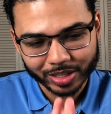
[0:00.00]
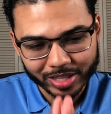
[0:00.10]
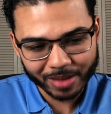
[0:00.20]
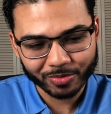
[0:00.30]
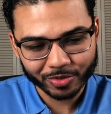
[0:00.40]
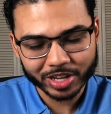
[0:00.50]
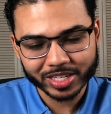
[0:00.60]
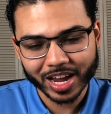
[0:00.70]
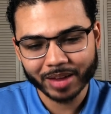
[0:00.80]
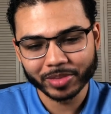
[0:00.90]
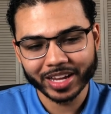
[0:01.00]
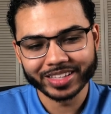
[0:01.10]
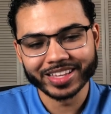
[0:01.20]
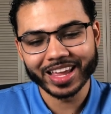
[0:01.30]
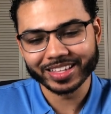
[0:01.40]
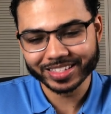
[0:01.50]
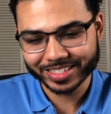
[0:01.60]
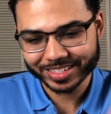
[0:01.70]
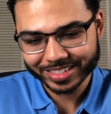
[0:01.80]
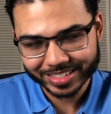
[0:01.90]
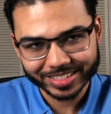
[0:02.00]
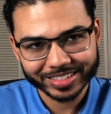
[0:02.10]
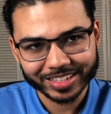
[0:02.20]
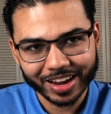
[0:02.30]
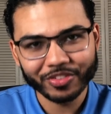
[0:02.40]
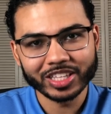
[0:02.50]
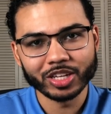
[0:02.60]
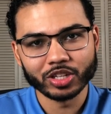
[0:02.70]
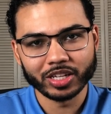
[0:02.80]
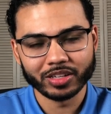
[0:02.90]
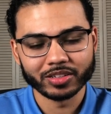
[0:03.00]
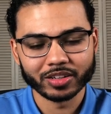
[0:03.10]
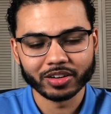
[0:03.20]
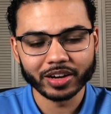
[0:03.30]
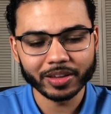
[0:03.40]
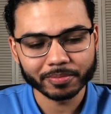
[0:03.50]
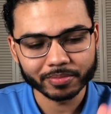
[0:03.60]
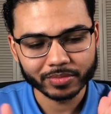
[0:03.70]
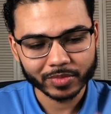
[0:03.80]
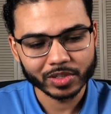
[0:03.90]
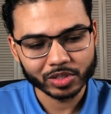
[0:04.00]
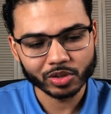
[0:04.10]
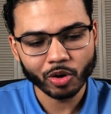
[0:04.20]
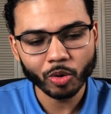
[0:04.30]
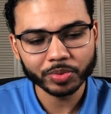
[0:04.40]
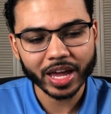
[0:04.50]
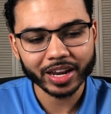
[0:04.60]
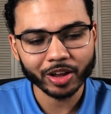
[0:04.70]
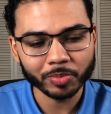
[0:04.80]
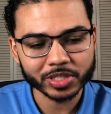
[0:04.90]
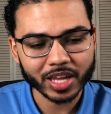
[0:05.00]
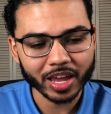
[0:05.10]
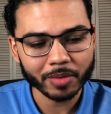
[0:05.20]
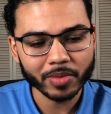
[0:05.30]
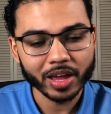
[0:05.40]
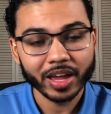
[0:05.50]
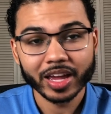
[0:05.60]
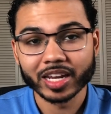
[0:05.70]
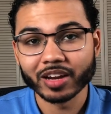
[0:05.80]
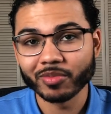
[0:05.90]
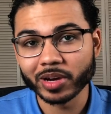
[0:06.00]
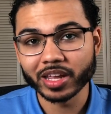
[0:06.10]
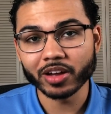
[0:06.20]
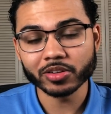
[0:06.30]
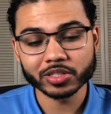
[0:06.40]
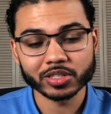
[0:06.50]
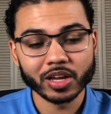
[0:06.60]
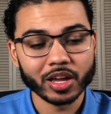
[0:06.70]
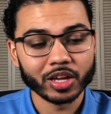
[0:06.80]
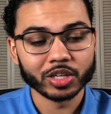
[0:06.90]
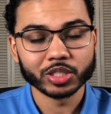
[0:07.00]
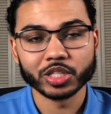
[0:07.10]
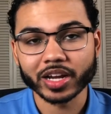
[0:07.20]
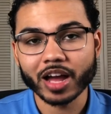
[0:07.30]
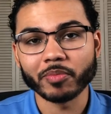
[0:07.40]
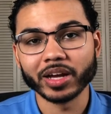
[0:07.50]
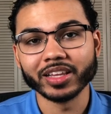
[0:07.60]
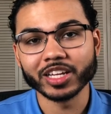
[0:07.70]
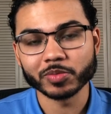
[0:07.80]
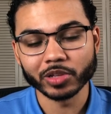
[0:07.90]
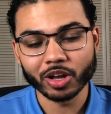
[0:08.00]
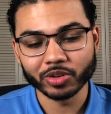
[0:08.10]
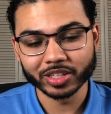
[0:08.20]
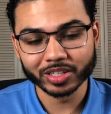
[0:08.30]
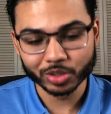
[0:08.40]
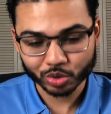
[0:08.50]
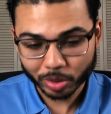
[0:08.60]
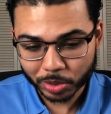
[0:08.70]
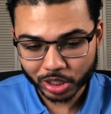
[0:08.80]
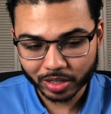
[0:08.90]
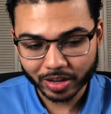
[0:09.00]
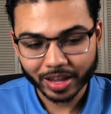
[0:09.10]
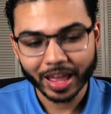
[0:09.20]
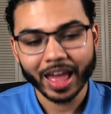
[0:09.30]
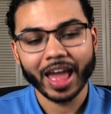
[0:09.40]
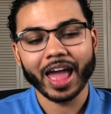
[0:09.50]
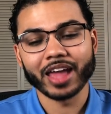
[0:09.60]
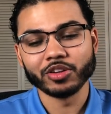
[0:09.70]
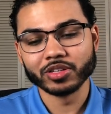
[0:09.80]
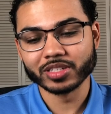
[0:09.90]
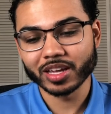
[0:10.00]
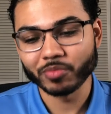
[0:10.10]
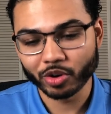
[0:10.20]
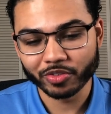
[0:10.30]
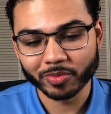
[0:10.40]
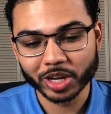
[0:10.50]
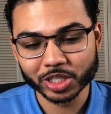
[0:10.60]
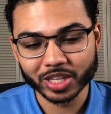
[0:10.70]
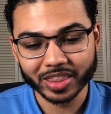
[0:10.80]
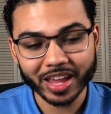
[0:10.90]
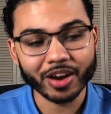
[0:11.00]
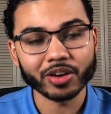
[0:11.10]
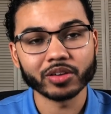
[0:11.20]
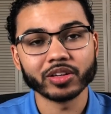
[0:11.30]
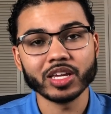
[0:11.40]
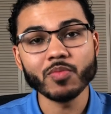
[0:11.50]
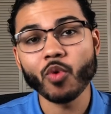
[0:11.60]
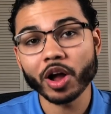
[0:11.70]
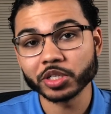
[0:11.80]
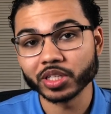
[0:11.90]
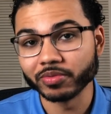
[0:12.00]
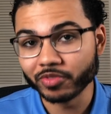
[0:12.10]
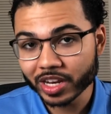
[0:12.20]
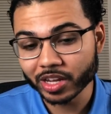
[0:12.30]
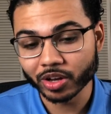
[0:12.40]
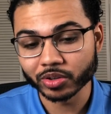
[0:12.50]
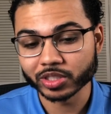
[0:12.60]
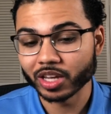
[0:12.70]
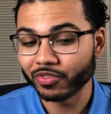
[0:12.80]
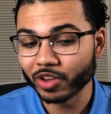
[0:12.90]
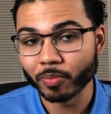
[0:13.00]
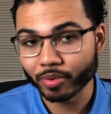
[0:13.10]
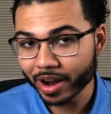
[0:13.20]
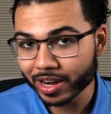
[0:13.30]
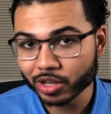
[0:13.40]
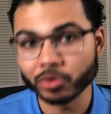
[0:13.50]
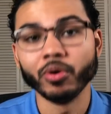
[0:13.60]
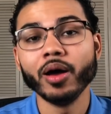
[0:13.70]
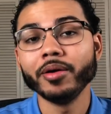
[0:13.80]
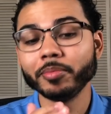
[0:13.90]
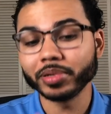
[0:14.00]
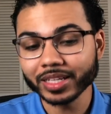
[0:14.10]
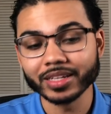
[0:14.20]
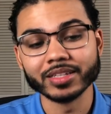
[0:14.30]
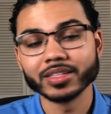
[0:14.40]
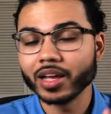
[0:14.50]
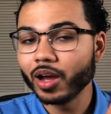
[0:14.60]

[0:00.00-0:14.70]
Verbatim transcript: debt-free timeline dates, everything you need, all right? So I hope that helps, Cam, and everybody else. Check out my links below in the description and you can see more information there. Keep watching videos. If you're brand new, please